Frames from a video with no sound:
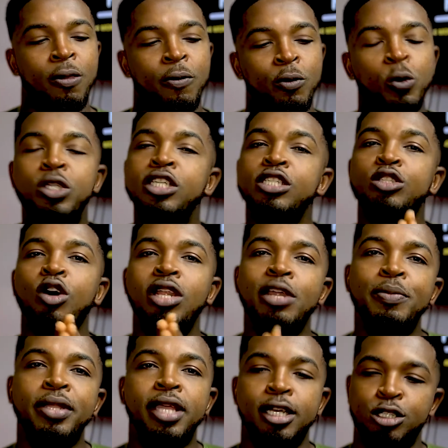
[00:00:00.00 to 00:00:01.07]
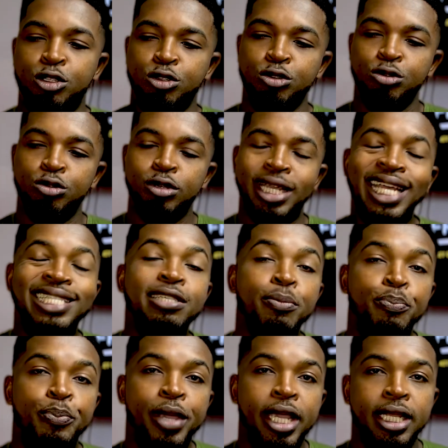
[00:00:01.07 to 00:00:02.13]
which is not limited to getting
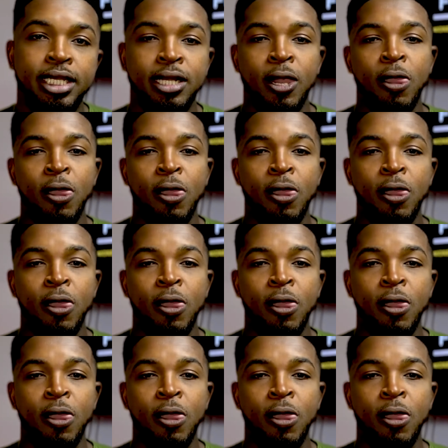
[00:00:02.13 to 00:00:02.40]
paid.